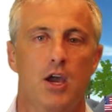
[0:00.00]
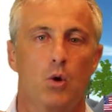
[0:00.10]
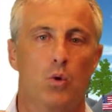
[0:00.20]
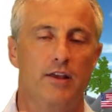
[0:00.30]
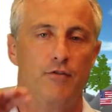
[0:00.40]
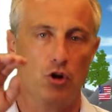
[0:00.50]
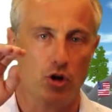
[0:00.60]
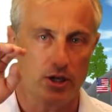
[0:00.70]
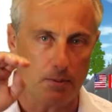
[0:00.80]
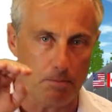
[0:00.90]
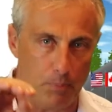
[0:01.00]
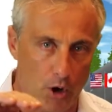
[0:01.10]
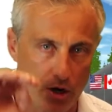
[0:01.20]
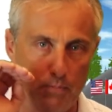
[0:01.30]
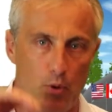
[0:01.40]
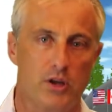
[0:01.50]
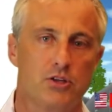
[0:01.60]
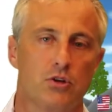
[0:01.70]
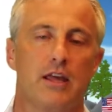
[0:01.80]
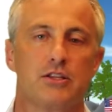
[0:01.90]
Well, if you look at the bottom
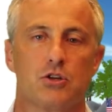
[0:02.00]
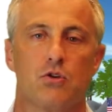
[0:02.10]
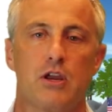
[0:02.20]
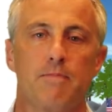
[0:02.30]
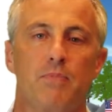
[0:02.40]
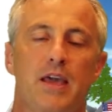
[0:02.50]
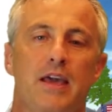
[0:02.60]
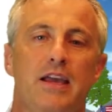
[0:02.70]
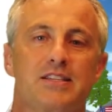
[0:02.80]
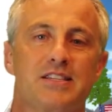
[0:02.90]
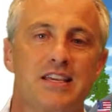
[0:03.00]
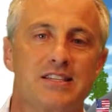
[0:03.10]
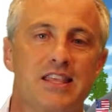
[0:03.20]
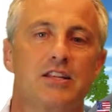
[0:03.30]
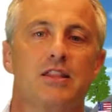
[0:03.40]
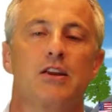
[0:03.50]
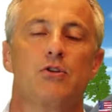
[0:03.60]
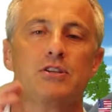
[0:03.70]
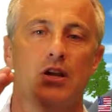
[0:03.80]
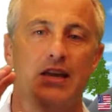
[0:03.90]
point on that screen, it says that there
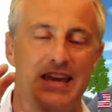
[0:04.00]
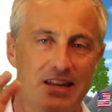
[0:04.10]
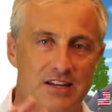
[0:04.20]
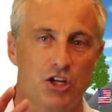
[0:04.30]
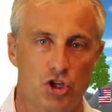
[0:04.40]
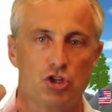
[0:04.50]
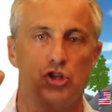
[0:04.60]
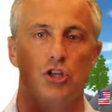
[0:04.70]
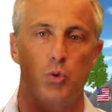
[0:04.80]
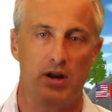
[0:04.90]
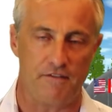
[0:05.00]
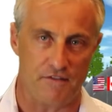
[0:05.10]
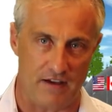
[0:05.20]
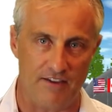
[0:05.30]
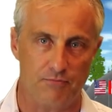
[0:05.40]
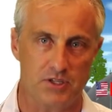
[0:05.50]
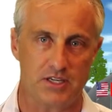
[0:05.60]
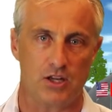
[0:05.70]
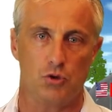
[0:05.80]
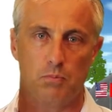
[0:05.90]
is, in addition to the
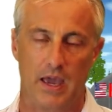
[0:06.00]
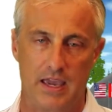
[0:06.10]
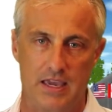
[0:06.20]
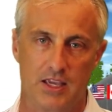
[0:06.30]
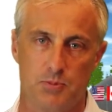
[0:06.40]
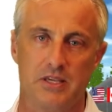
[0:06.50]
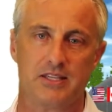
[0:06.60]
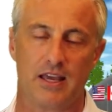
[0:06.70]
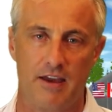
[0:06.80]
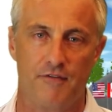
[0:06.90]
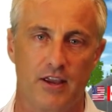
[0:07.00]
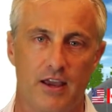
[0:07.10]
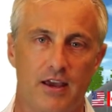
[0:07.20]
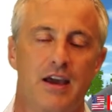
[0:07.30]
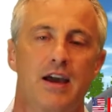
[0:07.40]
25% you pay eXp South Africa,